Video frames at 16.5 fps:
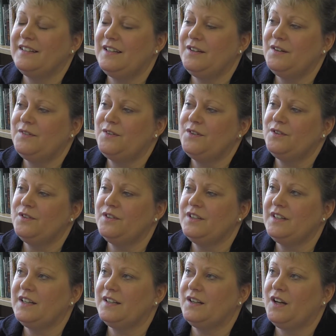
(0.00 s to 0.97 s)
if you
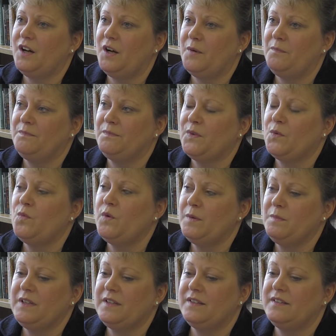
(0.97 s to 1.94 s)
look at
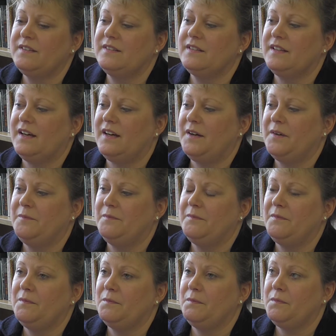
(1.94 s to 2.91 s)
women
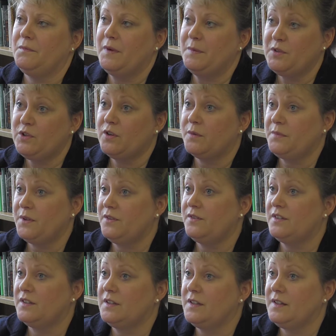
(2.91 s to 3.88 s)
who are
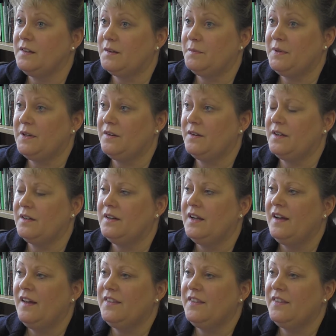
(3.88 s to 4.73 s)
abused in the period,